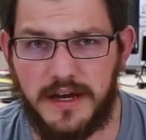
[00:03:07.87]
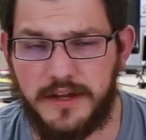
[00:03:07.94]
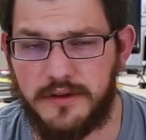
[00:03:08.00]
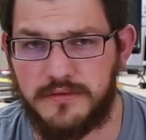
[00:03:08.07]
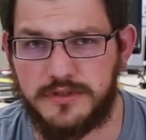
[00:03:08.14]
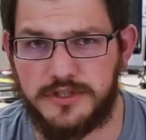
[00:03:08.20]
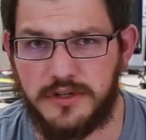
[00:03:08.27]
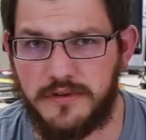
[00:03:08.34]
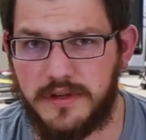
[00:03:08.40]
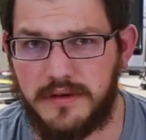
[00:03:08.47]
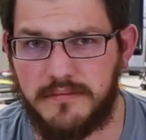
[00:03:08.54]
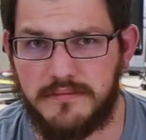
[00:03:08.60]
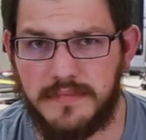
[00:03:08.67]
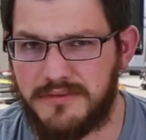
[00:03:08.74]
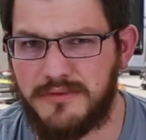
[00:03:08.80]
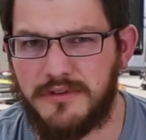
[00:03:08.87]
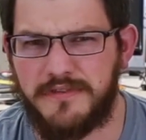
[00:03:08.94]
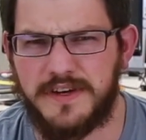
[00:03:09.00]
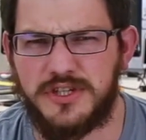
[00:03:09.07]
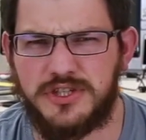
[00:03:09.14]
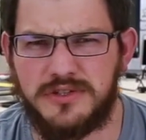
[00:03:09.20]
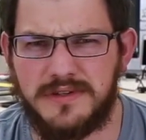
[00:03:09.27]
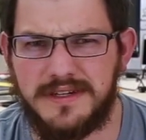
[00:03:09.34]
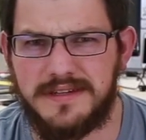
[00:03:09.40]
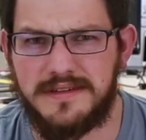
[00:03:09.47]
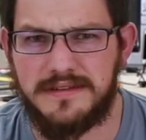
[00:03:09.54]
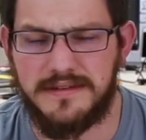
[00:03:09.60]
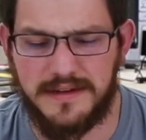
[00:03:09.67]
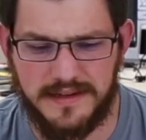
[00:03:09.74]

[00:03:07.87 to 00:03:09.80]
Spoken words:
I don't show them. I don't know if I should.